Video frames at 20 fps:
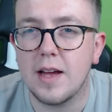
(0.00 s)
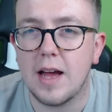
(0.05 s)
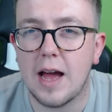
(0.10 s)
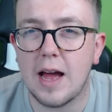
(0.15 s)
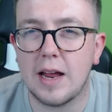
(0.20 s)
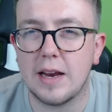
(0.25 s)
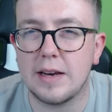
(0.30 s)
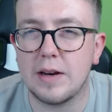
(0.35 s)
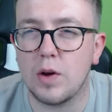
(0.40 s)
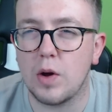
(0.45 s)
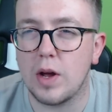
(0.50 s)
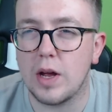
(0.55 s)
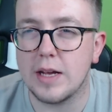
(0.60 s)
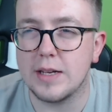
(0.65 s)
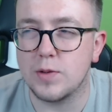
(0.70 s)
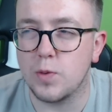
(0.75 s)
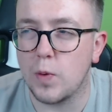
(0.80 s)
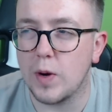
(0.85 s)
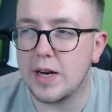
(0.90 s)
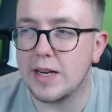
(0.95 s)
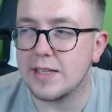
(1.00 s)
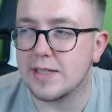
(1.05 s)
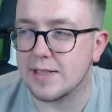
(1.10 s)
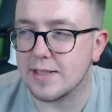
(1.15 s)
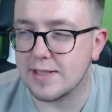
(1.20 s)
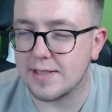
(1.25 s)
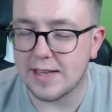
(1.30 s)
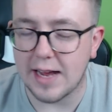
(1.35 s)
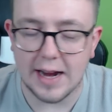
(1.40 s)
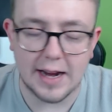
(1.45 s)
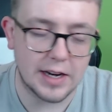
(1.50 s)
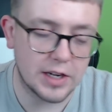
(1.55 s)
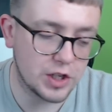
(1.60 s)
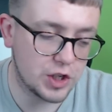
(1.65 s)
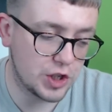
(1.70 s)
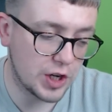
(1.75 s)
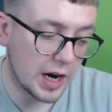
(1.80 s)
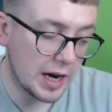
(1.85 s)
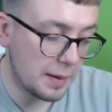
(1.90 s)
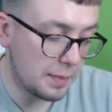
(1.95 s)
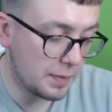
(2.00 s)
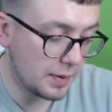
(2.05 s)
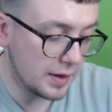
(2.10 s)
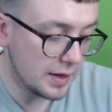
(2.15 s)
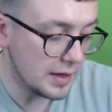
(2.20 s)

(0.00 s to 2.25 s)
and is willing to stay in shape.